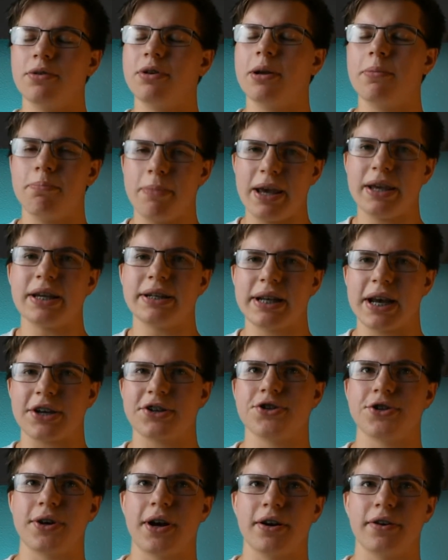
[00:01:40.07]
can make a
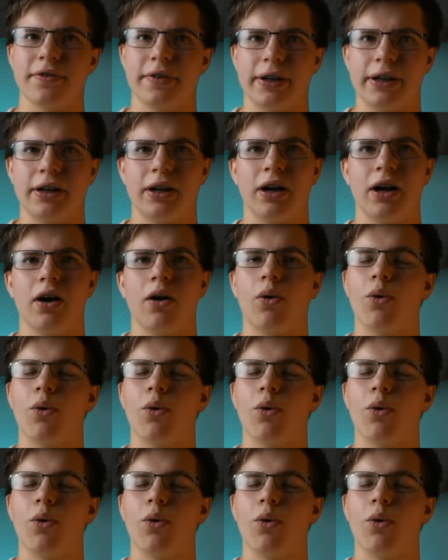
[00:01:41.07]
texture out of it,